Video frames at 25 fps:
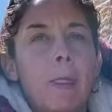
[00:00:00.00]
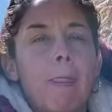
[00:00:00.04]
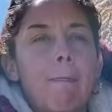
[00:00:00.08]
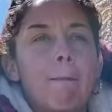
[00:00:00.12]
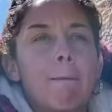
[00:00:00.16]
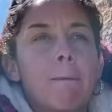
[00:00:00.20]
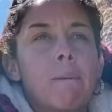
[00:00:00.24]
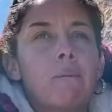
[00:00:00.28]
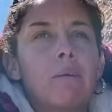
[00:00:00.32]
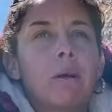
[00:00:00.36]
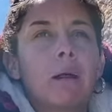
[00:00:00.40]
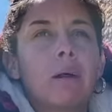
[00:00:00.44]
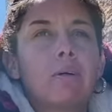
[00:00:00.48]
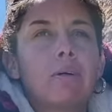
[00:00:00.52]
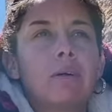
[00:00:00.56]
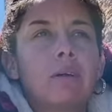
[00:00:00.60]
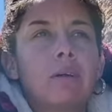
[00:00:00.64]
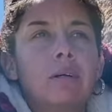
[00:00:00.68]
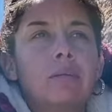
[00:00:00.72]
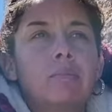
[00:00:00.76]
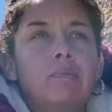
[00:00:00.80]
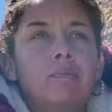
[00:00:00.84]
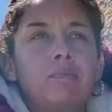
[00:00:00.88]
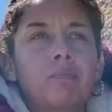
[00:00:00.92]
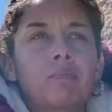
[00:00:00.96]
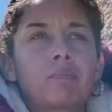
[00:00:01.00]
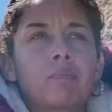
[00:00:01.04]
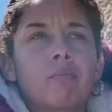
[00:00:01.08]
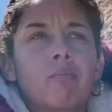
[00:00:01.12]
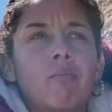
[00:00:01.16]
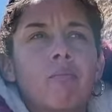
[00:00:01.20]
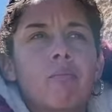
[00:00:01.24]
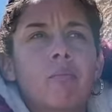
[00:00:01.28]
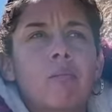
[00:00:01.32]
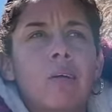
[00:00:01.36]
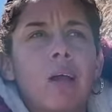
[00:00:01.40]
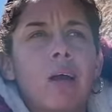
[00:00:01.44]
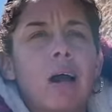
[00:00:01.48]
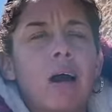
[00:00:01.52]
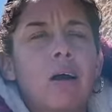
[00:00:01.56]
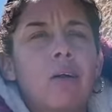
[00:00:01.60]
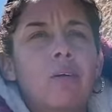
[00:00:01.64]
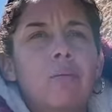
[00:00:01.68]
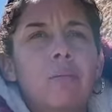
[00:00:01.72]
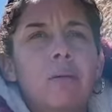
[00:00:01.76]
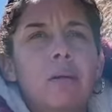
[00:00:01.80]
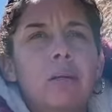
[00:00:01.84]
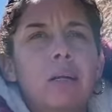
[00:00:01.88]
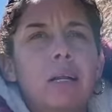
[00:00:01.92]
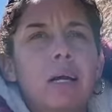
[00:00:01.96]
And when I go to him, I
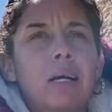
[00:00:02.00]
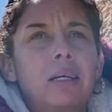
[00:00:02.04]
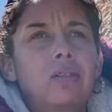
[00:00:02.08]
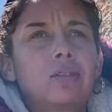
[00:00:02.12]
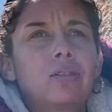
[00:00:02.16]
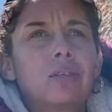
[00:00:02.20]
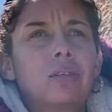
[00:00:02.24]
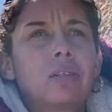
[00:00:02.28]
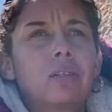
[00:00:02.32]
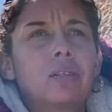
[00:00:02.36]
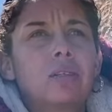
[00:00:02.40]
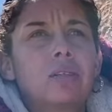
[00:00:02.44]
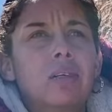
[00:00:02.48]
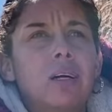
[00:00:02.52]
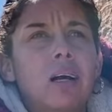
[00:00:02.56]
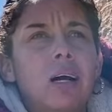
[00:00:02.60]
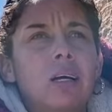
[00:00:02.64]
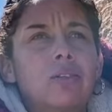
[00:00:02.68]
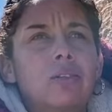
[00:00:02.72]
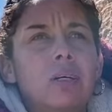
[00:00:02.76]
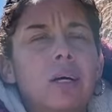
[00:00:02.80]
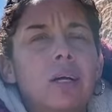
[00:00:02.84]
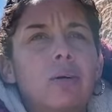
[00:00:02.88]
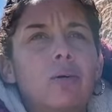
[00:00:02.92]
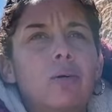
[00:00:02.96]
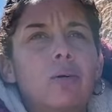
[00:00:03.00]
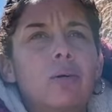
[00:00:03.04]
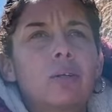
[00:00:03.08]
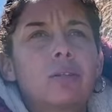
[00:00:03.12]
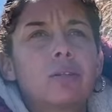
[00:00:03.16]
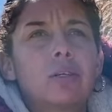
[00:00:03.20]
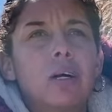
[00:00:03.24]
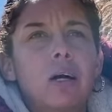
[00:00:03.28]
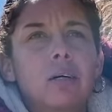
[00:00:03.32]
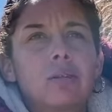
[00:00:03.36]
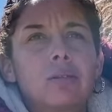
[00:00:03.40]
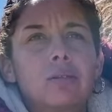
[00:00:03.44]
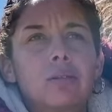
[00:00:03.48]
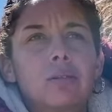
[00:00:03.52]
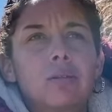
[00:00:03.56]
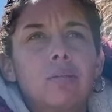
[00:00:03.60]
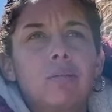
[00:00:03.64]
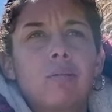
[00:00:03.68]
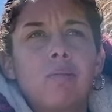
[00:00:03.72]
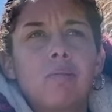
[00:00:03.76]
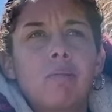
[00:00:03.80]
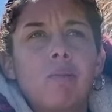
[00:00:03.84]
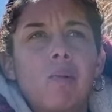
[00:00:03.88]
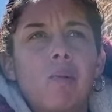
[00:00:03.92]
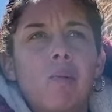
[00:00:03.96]
don't mean to, like, just, I try to go to talk to
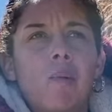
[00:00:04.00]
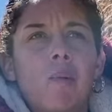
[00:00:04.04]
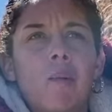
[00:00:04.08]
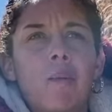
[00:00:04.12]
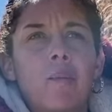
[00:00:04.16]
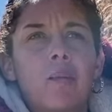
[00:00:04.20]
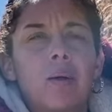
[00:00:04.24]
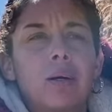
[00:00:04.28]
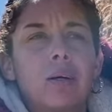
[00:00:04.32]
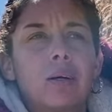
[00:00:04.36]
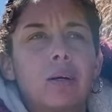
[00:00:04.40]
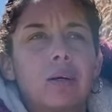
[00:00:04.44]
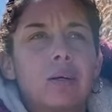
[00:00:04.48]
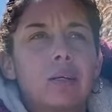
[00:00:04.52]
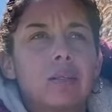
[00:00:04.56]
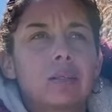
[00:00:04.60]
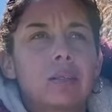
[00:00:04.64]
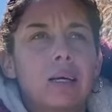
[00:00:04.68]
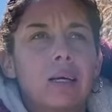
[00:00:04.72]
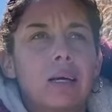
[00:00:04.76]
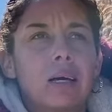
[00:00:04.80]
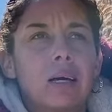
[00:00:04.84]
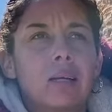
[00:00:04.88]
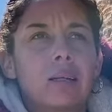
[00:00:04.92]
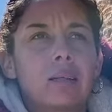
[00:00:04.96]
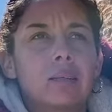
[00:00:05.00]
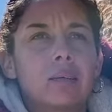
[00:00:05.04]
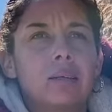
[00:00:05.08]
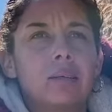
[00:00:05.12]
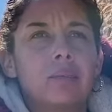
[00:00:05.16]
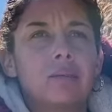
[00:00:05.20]
him because I get,